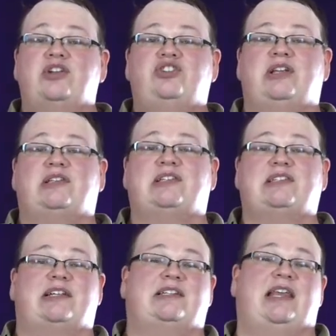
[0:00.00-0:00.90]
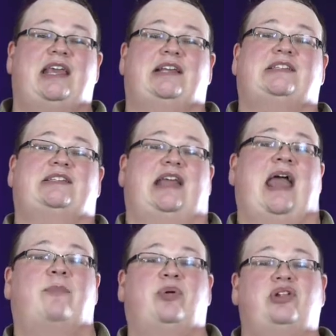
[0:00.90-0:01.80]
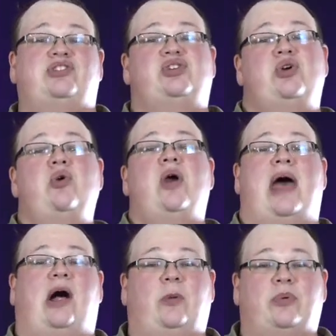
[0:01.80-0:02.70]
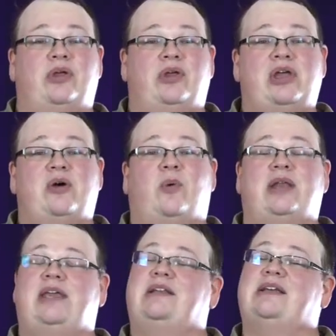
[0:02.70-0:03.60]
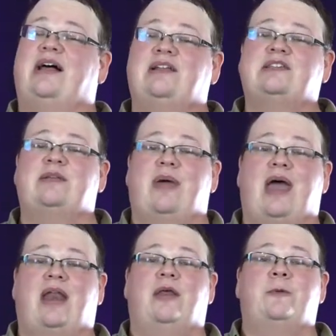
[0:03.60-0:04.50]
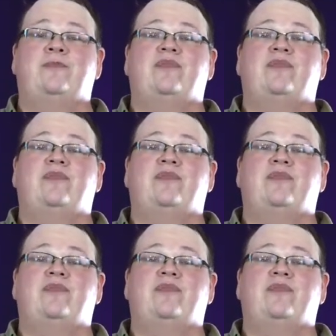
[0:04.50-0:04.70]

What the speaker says: Jesus sets the example to help when he tells the man,